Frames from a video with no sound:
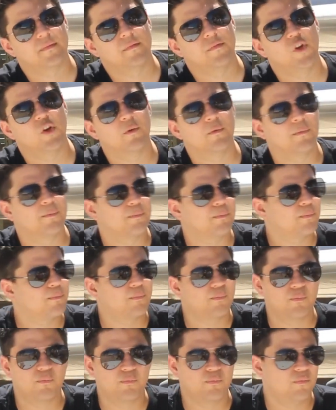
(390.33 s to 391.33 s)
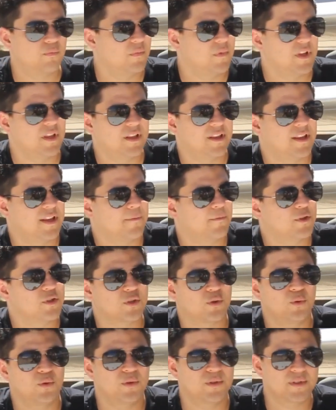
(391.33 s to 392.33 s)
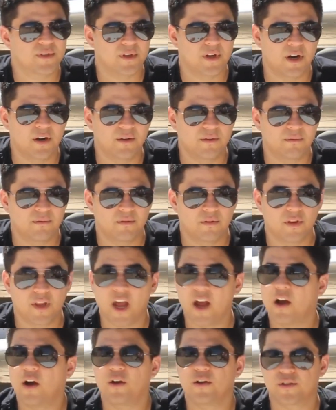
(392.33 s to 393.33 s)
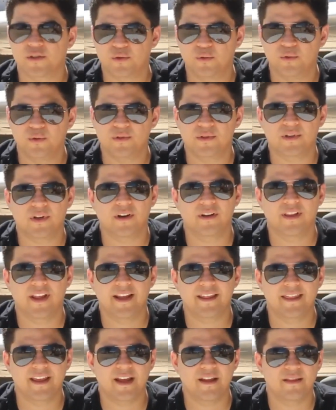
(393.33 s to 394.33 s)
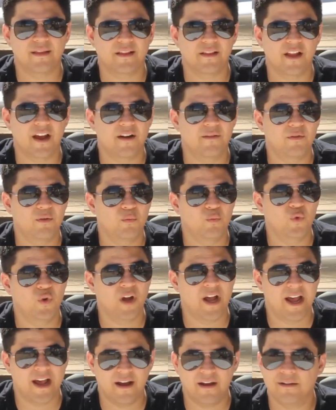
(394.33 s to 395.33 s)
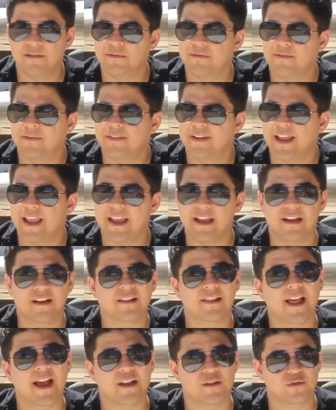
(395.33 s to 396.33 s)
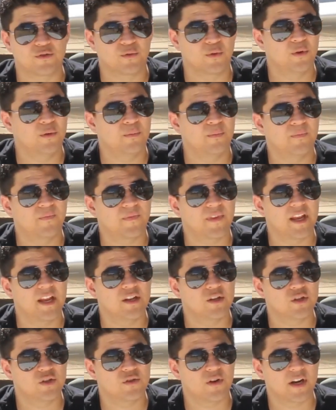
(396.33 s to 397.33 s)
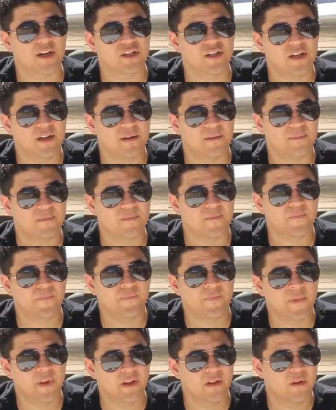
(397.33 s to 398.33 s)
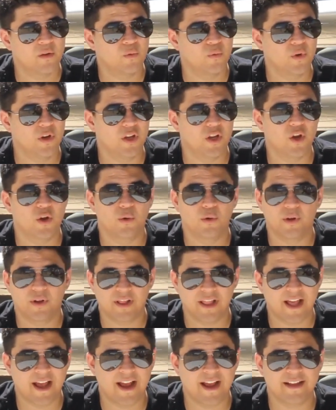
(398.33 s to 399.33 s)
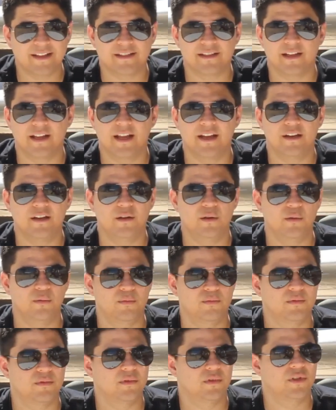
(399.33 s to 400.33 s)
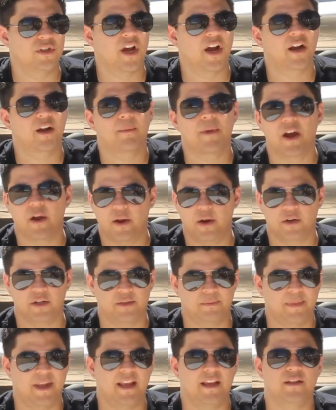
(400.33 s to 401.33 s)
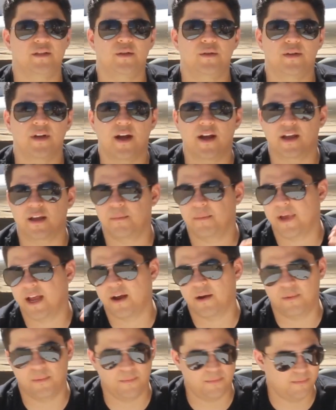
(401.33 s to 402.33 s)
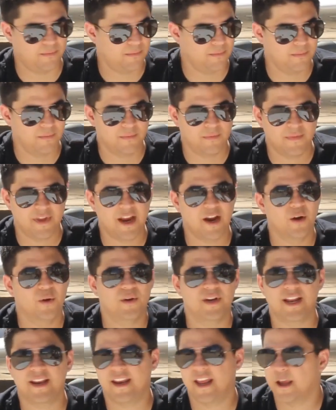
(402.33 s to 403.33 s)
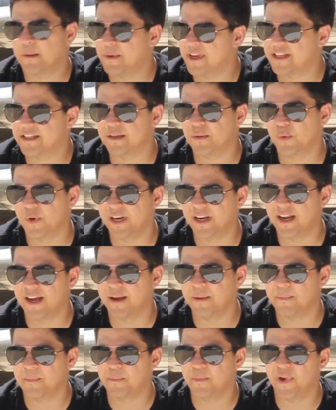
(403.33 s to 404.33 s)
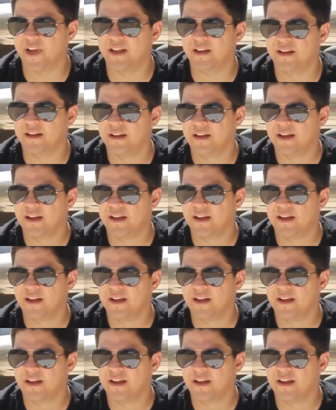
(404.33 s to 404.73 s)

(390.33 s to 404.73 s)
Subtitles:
Your different schools not all schools are like that. A lot of them will have in classroom instruction where you go to a class and you talk about airspace, you talk about aerodynamics and whatnot. But